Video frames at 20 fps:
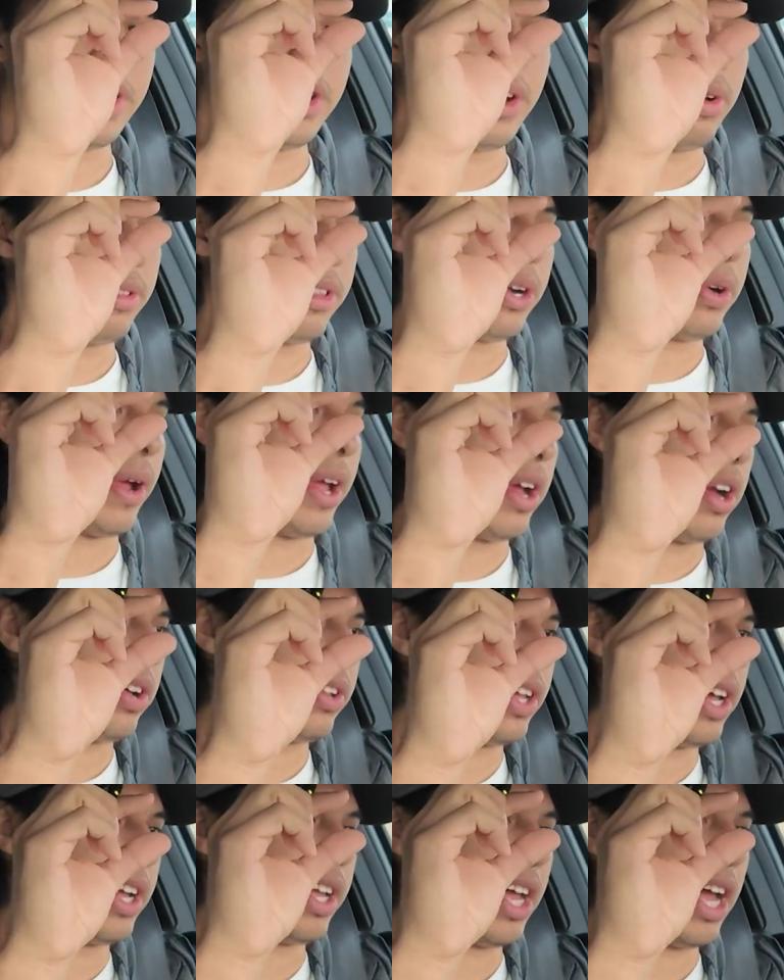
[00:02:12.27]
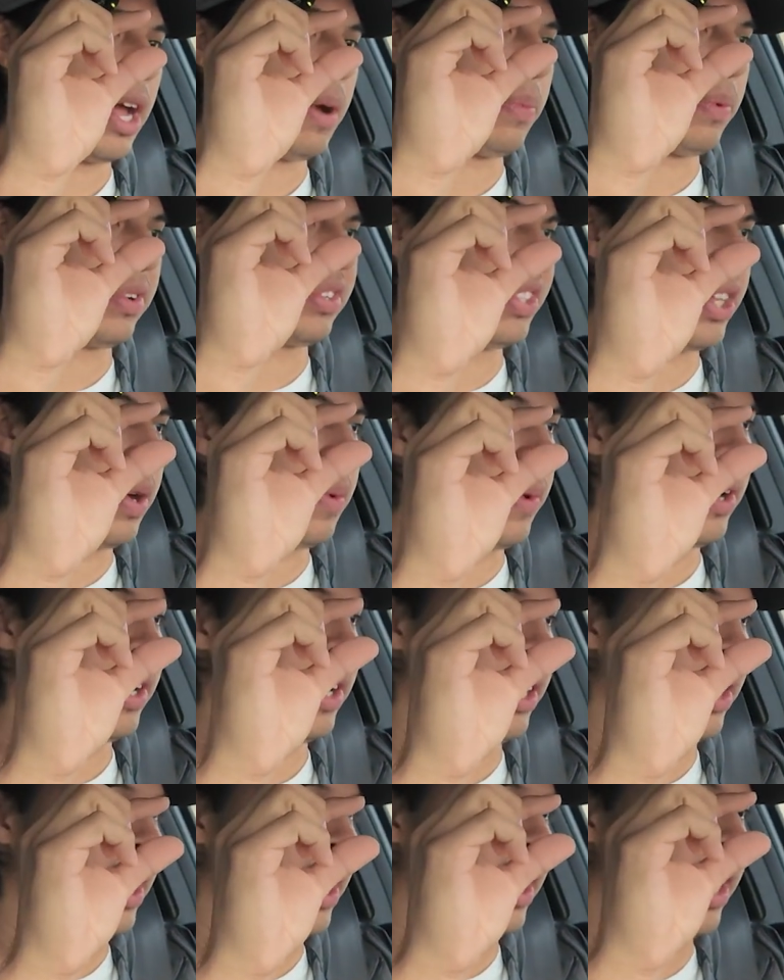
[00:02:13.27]
a little hairline gap where it's not wanting
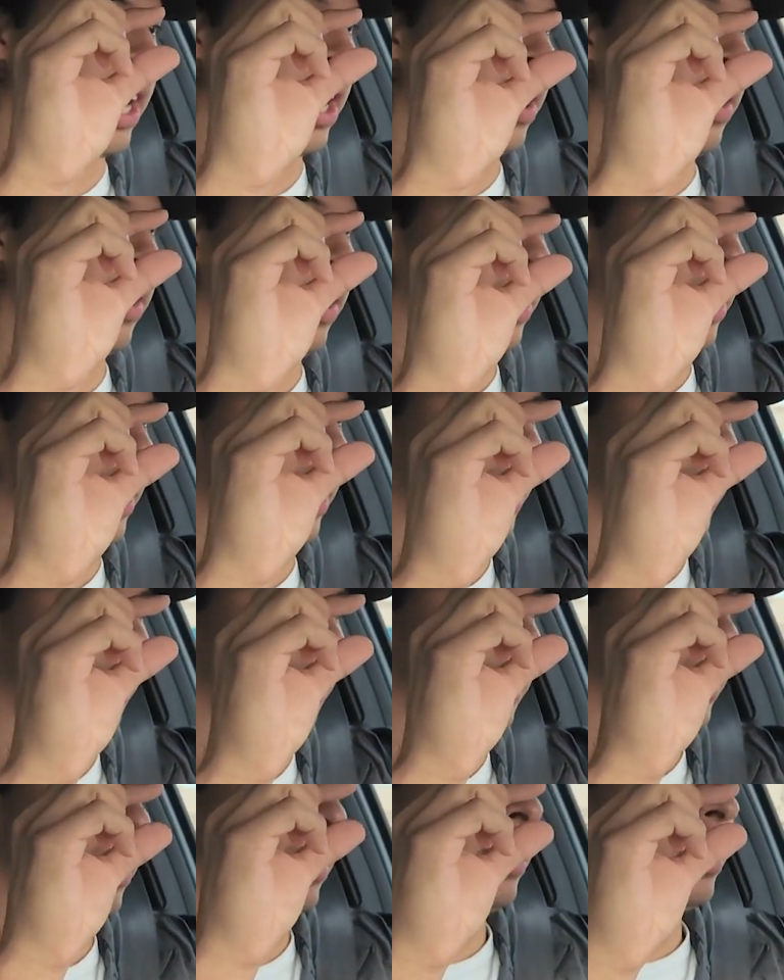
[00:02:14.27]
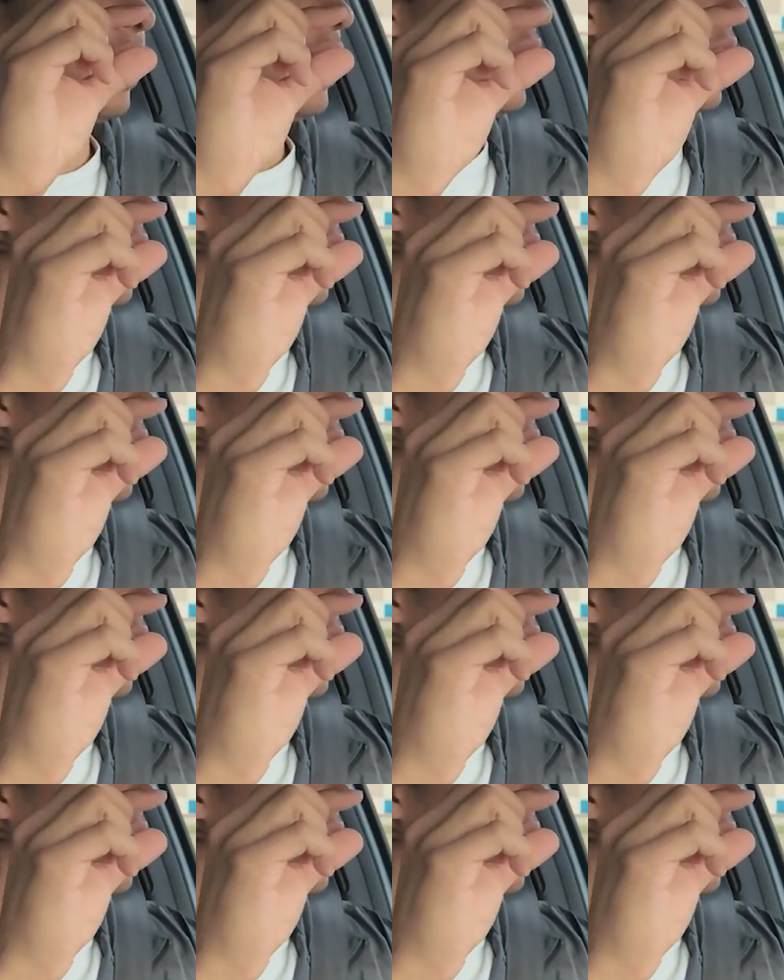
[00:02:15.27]
to lay down and peeling.